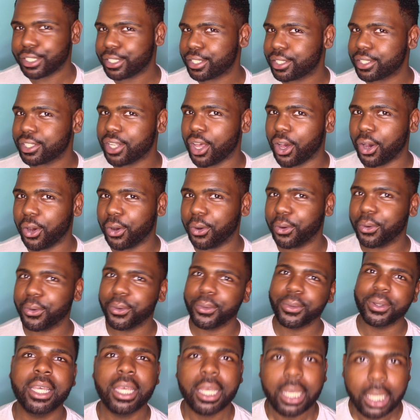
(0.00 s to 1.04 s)

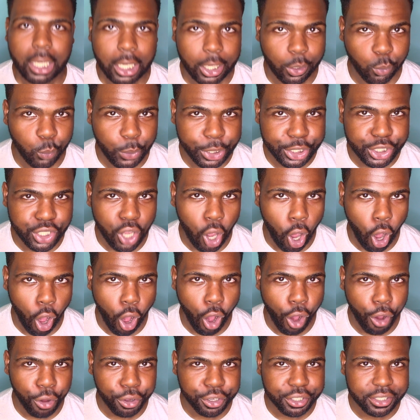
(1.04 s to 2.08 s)
So, can we
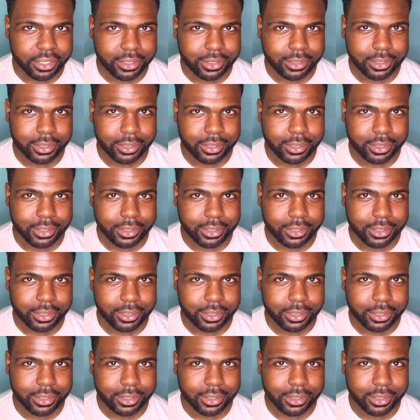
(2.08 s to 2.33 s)
talk?